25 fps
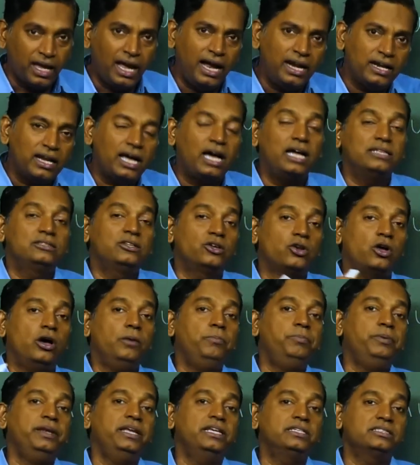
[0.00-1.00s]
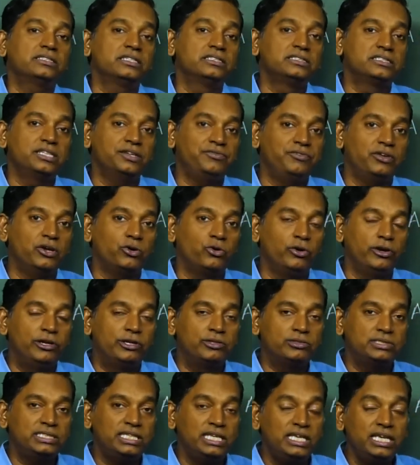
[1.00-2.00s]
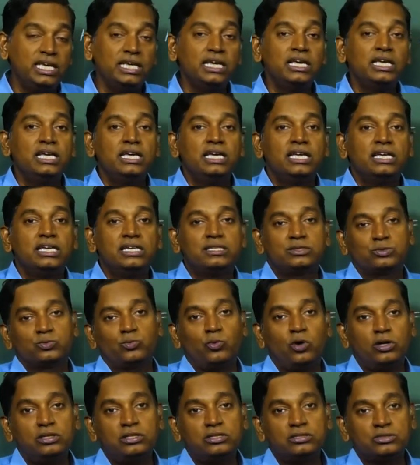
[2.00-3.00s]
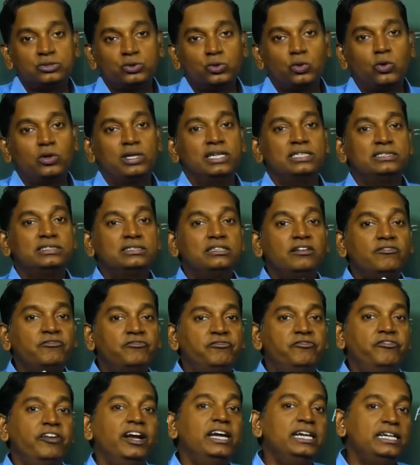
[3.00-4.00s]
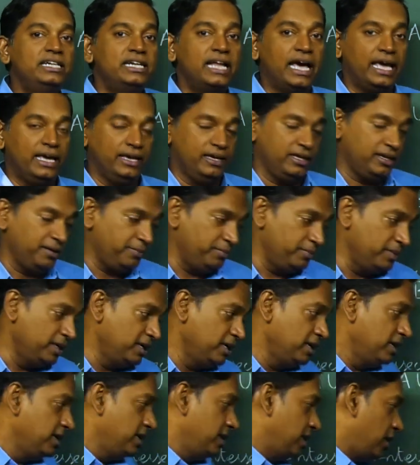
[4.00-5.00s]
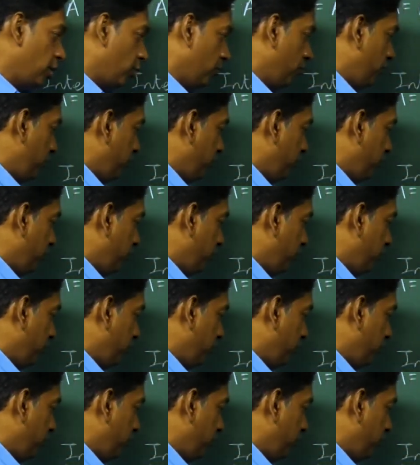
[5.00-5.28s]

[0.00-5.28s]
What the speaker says: and other operations that we are going to see is what is known as the Venn diagram. Now